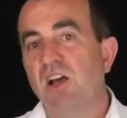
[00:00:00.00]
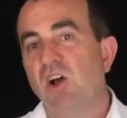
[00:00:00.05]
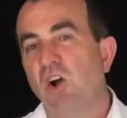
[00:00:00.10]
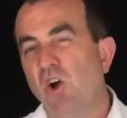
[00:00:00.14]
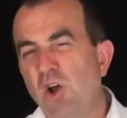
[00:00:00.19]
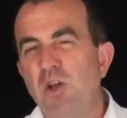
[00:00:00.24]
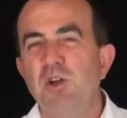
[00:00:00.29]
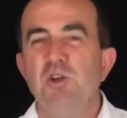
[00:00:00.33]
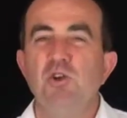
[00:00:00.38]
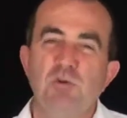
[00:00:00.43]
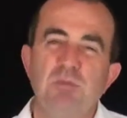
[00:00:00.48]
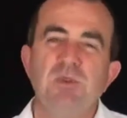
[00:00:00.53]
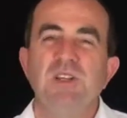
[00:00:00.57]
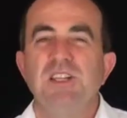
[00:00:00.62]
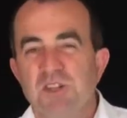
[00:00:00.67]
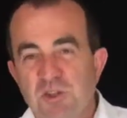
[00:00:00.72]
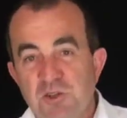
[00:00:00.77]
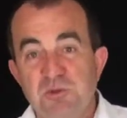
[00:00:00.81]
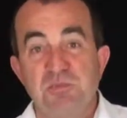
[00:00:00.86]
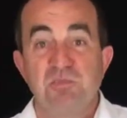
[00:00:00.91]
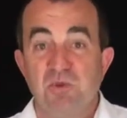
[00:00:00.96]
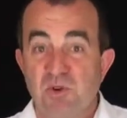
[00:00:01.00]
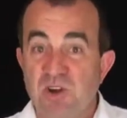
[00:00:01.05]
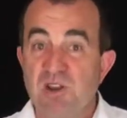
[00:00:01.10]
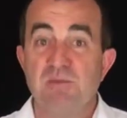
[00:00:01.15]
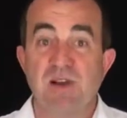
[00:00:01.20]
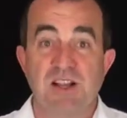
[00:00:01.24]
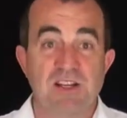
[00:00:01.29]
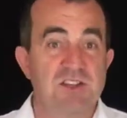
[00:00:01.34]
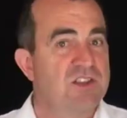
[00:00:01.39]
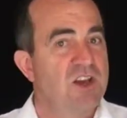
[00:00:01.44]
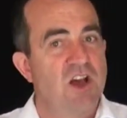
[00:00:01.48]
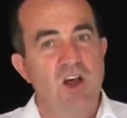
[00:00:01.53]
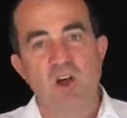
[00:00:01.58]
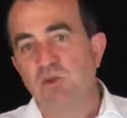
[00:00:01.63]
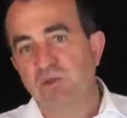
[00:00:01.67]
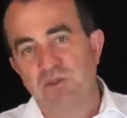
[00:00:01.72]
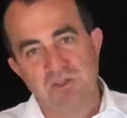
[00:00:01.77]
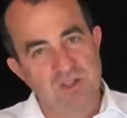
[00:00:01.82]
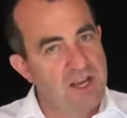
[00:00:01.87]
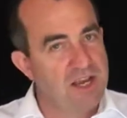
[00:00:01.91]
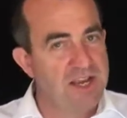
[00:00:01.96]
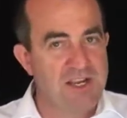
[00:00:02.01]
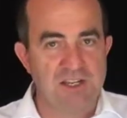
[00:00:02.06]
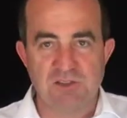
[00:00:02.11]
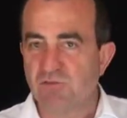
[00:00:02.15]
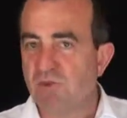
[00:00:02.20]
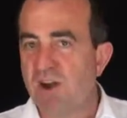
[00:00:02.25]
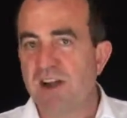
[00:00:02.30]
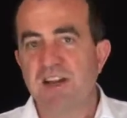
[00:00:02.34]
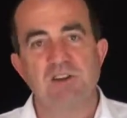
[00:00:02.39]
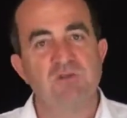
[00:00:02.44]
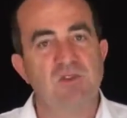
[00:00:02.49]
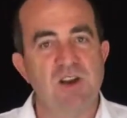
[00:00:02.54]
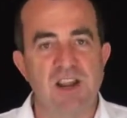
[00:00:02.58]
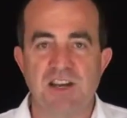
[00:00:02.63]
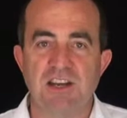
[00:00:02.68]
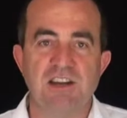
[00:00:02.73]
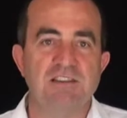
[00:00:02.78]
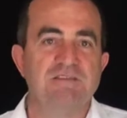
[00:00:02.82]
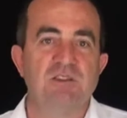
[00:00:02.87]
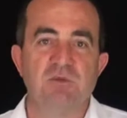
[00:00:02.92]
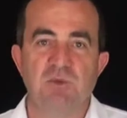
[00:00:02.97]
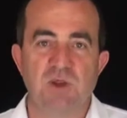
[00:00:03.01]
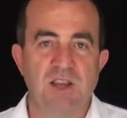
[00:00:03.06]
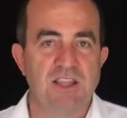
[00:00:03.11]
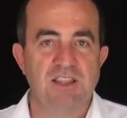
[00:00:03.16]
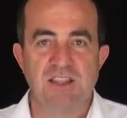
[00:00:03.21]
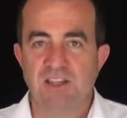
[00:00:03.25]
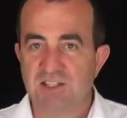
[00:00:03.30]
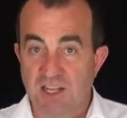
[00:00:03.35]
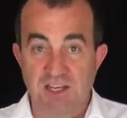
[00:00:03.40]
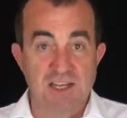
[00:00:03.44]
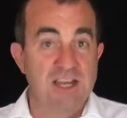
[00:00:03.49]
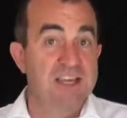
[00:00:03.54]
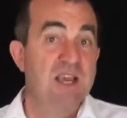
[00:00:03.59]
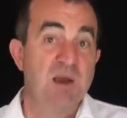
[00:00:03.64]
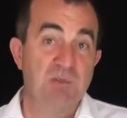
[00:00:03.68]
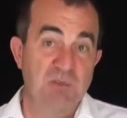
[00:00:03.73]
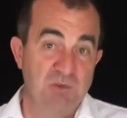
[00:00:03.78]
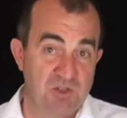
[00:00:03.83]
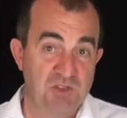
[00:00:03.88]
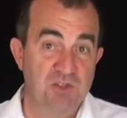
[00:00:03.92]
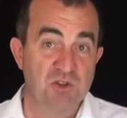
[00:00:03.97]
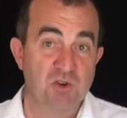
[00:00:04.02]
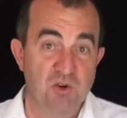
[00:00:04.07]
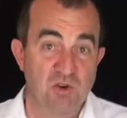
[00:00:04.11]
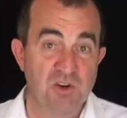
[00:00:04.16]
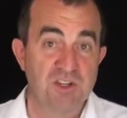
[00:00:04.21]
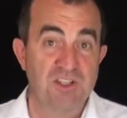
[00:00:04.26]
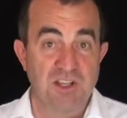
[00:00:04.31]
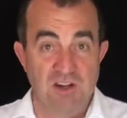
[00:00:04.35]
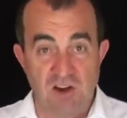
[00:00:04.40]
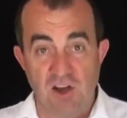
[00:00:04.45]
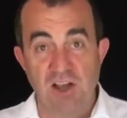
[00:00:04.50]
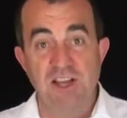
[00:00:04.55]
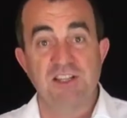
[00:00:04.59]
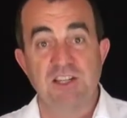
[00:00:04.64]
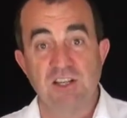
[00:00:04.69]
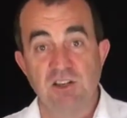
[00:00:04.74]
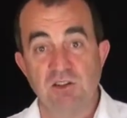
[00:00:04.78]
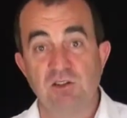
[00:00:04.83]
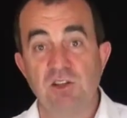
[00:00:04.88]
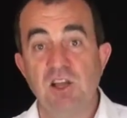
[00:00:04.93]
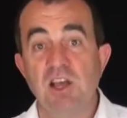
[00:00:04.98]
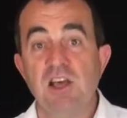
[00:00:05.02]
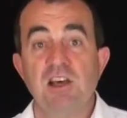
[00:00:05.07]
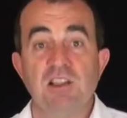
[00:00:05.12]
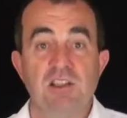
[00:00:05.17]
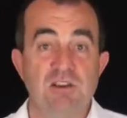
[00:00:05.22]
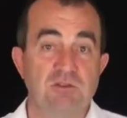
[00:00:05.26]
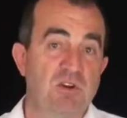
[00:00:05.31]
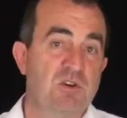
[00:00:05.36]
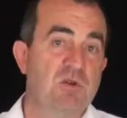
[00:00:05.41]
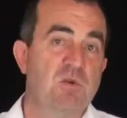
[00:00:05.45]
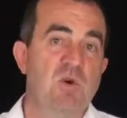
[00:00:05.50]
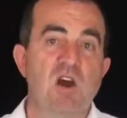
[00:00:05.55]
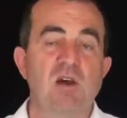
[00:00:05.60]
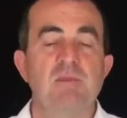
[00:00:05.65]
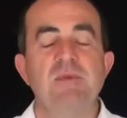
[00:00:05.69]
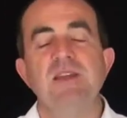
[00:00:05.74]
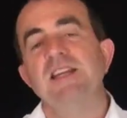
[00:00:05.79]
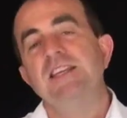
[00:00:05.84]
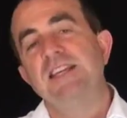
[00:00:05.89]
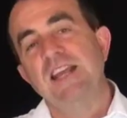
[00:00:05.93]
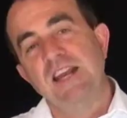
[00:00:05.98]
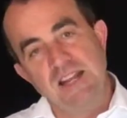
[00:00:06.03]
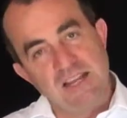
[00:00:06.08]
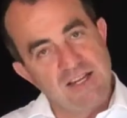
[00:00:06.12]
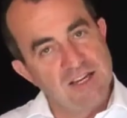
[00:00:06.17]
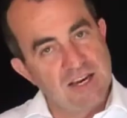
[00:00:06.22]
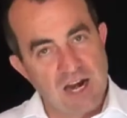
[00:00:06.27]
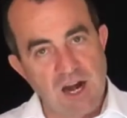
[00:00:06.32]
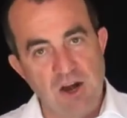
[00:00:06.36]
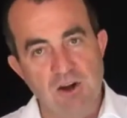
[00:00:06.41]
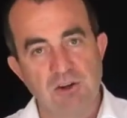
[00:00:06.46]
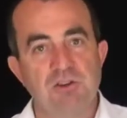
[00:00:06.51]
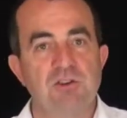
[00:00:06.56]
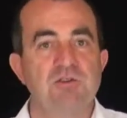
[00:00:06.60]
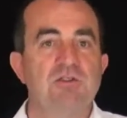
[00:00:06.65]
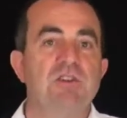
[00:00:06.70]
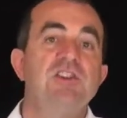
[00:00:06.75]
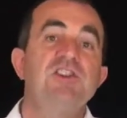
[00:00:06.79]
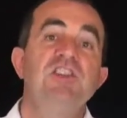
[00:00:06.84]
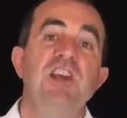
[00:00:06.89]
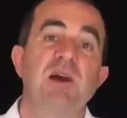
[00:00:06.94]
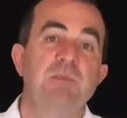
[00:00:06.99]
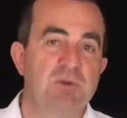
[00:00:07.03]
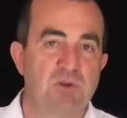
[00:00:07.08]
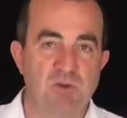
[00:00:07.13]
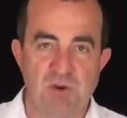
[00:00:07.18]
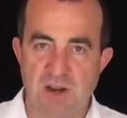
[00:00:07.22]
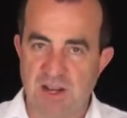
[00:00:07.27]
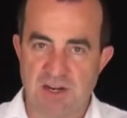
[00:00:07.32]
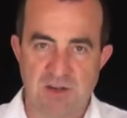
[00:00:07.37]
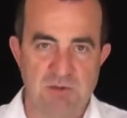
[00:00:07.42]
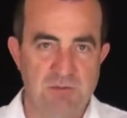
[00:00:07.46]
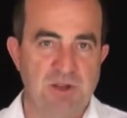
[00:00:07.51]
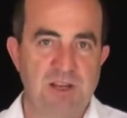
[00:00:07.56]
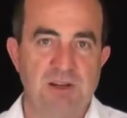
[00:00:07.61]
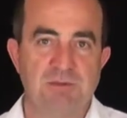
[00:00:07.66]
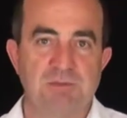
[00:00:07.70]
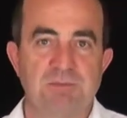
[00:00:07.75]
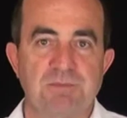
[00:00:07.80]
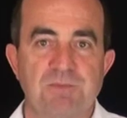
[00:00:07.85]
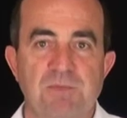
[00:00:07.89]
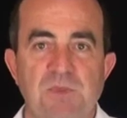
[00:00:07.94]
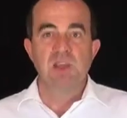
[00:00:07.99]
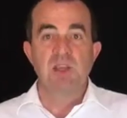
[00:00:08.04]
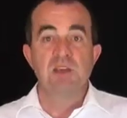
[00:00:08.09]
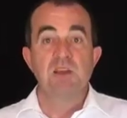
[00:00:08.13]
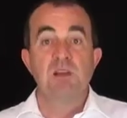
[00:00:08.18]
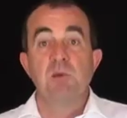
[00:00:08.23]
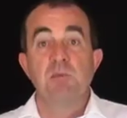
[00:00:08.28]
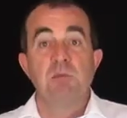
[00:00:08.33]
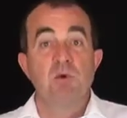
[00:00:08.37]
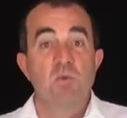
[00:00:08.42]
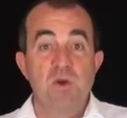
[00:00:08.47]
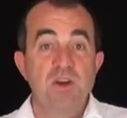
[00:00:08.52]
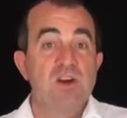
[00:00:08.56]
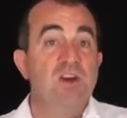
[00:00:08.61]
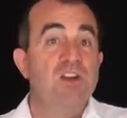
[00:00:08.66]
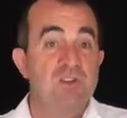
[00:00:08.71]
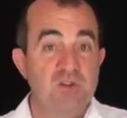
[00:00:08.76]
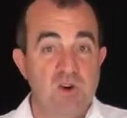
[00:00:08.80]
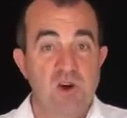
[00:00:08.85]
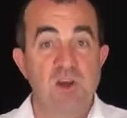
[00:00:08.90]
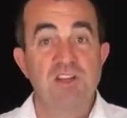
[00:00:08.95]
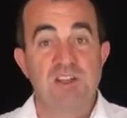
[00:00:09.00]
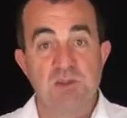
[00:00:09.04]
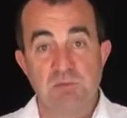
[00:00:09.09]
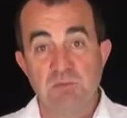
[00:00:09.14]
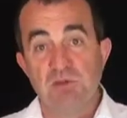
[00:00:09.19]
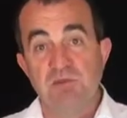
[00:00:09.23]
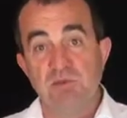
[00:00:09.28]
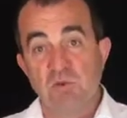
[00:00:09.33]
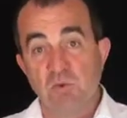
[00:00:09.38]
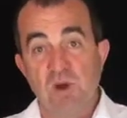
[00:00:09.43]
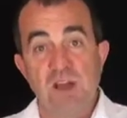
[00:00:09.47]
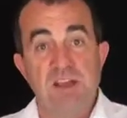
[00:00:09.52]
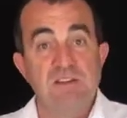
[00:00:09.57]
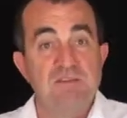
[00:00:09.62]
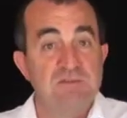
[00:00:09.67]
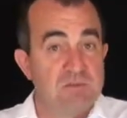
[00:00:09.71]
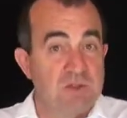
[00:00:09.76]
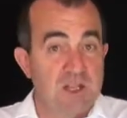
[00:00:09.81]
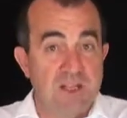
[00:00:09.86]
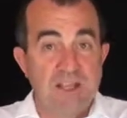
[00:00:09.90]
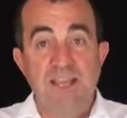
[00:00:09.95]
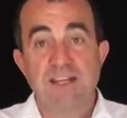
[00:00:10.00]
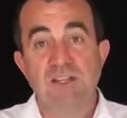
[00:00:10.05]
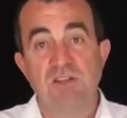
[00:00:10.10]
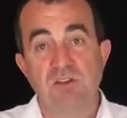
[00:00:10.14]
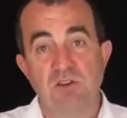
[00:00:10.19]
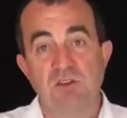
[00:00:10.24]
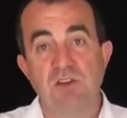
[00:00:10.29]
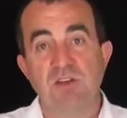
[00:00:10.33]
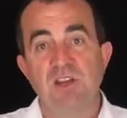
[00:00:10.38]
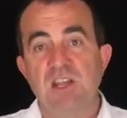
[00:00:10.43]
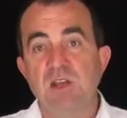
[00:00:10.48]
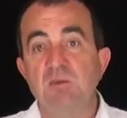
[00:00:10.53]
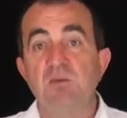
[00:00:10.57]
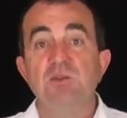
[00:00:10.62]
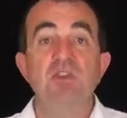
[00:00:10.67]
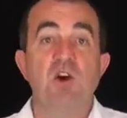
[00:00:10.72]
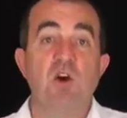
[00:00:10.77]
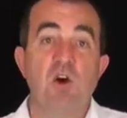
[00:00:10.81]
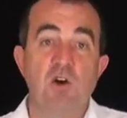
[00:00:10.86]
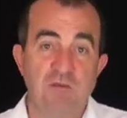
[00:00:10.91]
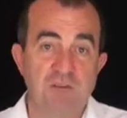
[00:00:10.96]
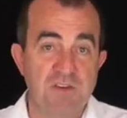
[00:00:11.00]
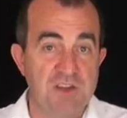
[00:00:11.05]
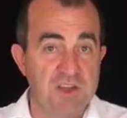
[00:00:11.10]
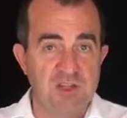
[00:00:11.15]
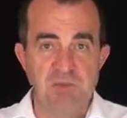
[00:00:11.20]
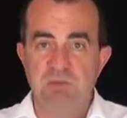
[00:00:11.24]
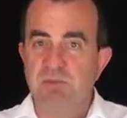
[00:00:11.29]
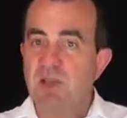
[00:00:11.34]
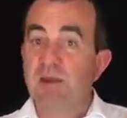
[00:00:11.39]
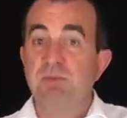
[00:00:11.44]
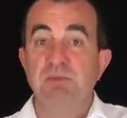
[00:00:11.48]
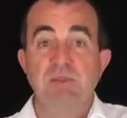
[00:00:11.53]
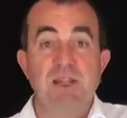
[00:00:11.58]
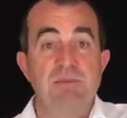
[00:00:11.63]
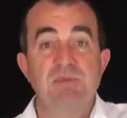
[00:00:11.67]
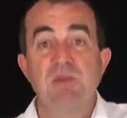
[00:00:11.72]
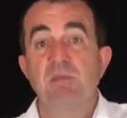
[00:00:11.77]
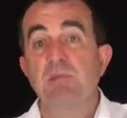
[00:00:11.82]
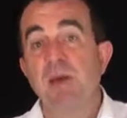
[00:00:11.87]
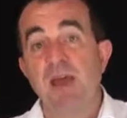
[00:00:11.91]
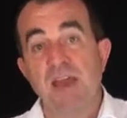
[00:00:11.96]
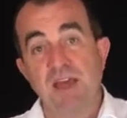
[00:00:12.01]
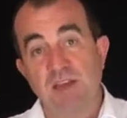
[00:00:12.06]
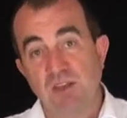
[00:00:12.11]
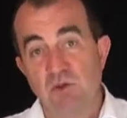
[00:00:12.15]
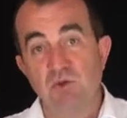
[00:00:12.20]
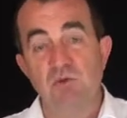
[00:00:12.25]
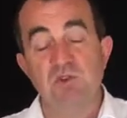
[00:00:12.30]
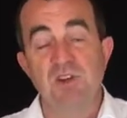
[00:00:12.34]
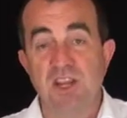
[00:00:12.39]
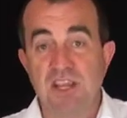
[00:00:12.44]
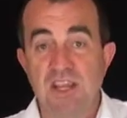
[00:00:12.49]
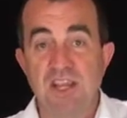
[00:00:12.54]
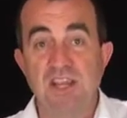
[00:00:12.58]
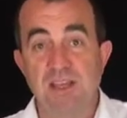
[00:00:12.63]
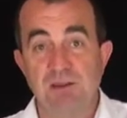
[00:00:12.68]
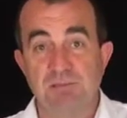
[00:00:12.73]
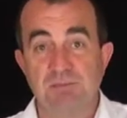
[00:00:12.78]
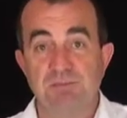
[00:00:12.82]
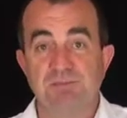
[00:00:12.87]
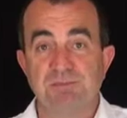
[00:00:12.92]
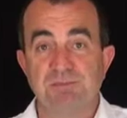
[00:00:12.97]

I normally use pretty much the whole stage, running around everywhere. There's like a couple of stories that I tell that require me to get in character and jump around a bit. But when I tried to move away from the lectern, it was obvious people up the back couldn't hear.